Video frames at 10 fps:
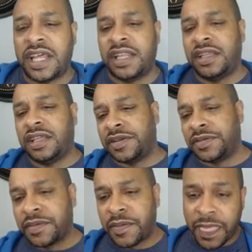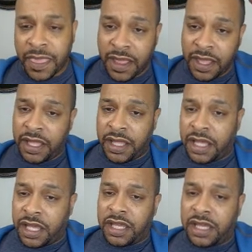that. And then
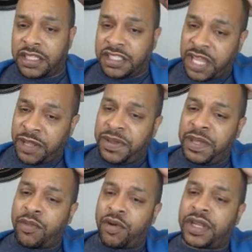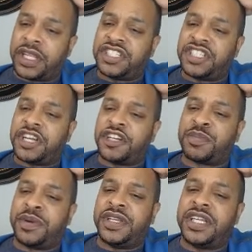J P. Morgan shares
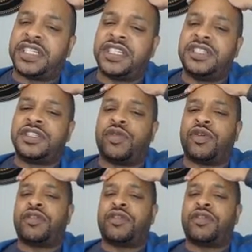predictions on